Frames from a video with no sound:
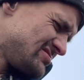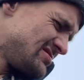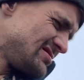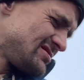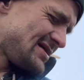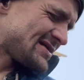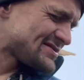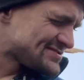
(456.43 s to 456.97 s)

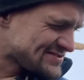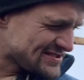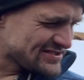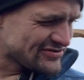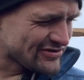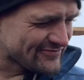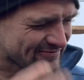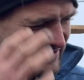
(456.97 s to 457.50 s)
like seeing
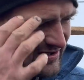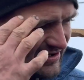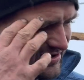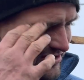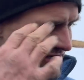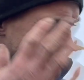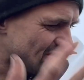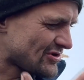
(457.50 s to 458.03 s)

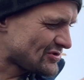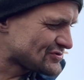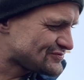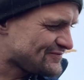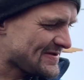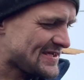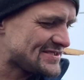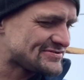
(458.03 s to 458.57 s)
a girl's
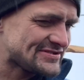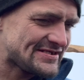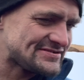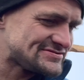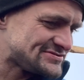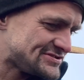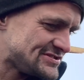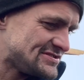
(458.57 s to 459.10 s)
face as
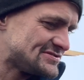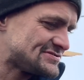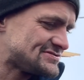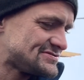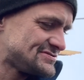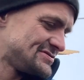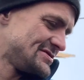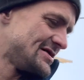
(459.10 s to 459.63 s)
she
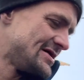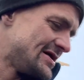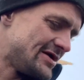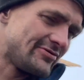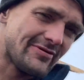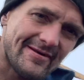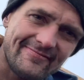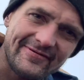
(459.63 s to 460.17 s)
is
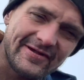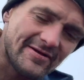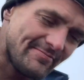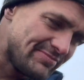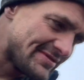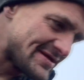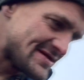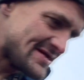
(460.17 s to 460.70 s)

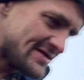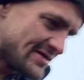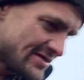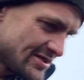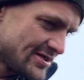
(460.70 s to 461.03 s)
irrevocably